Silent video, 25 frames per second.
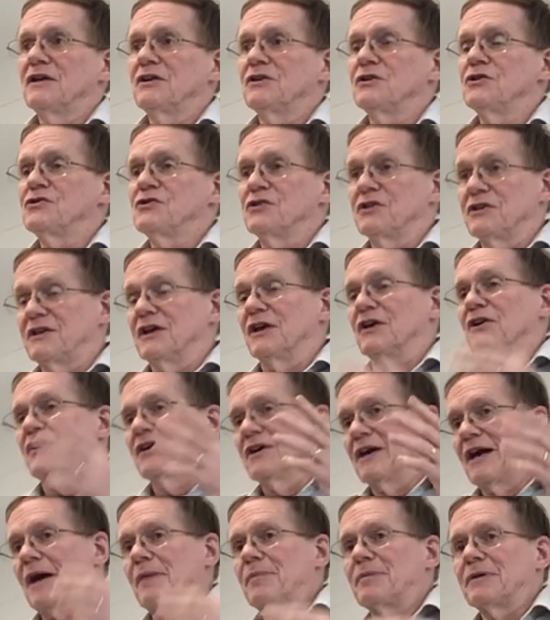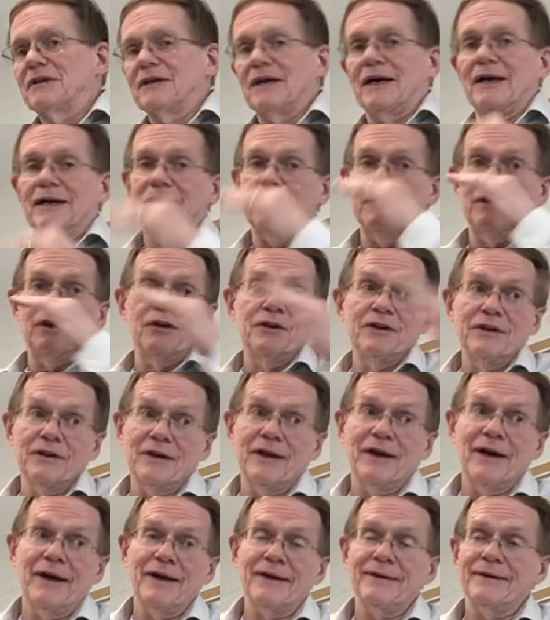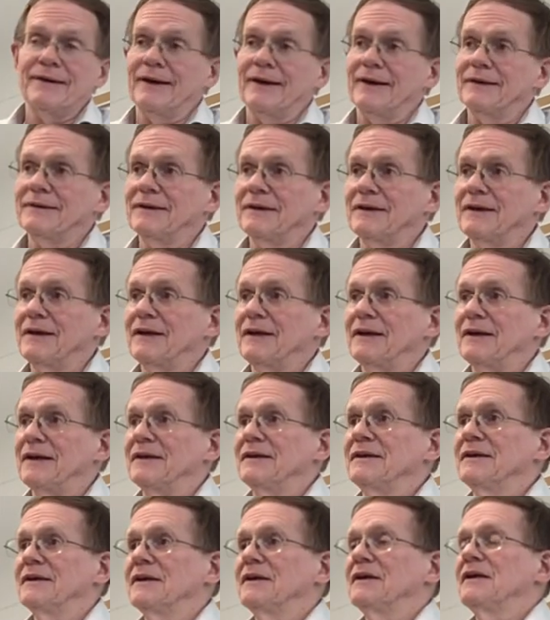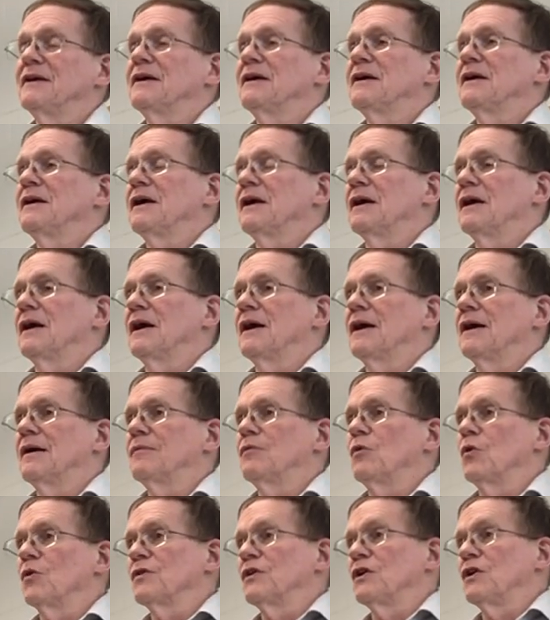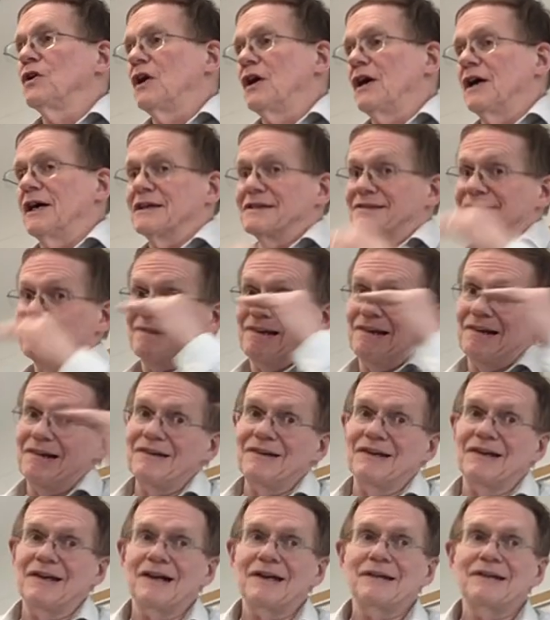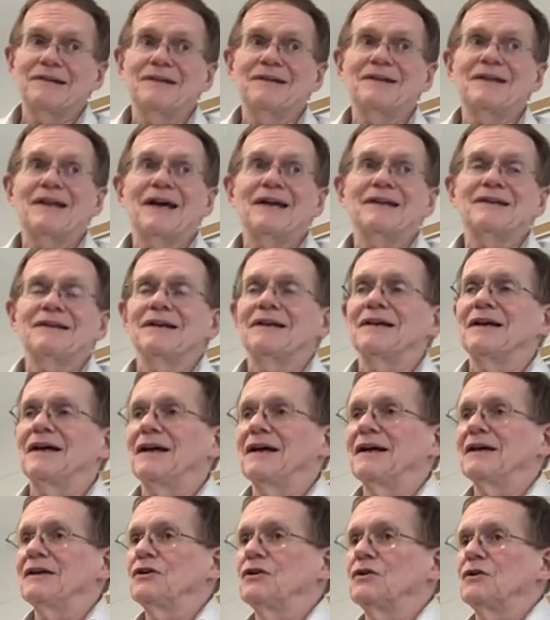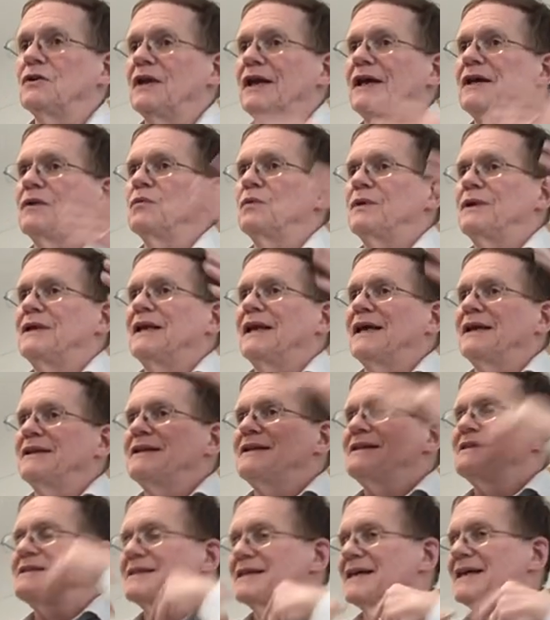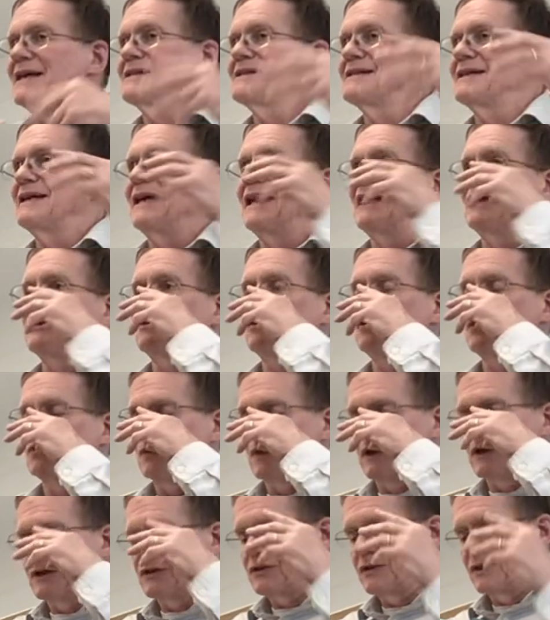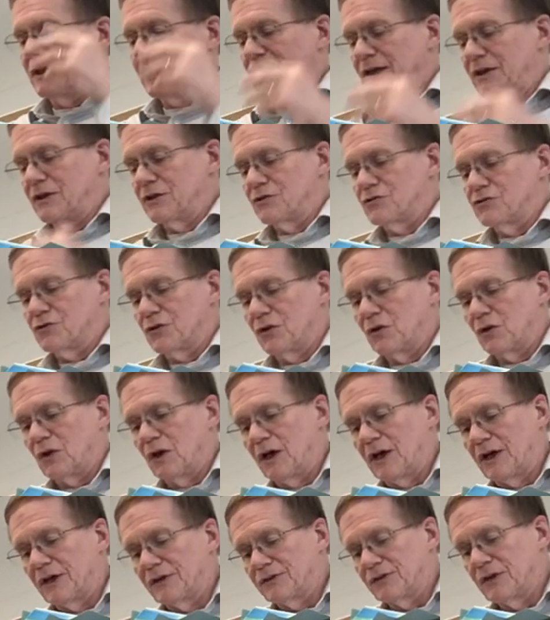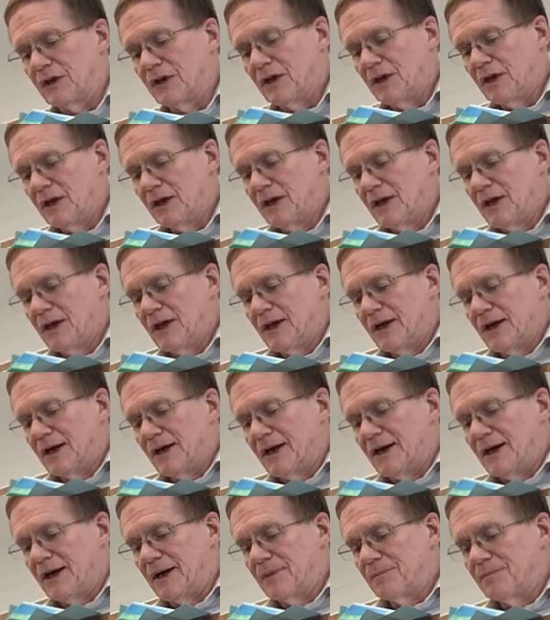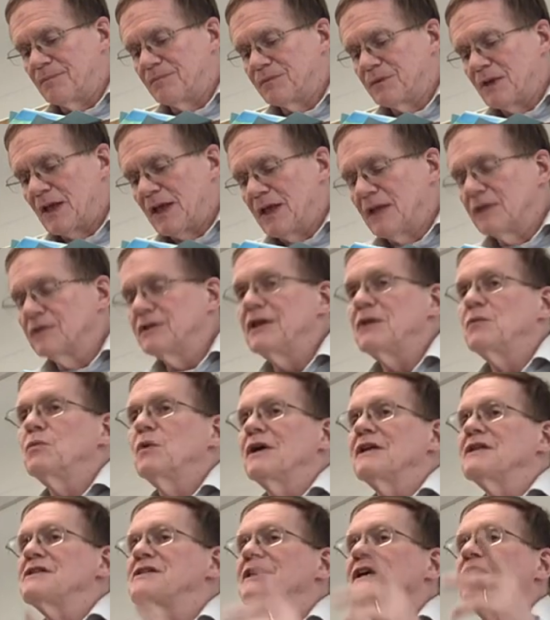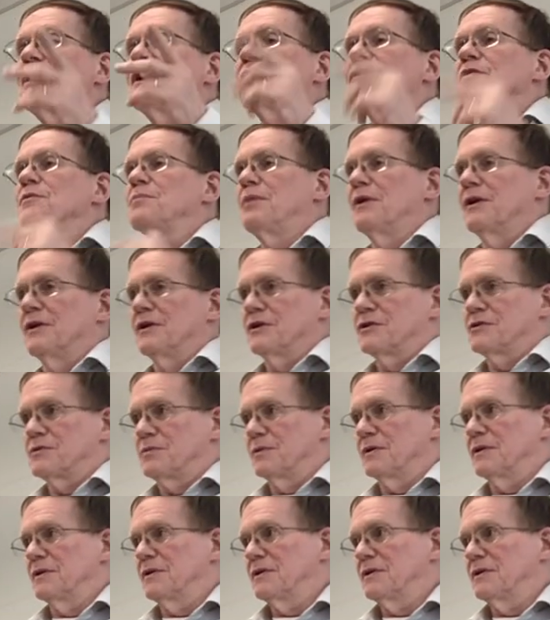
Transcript: You should tell your appetite, no, you're not, not today uh, or the lust. No, you're not going to do that today. You let we let these things get to us and control us. Um, the, what is the other punishment?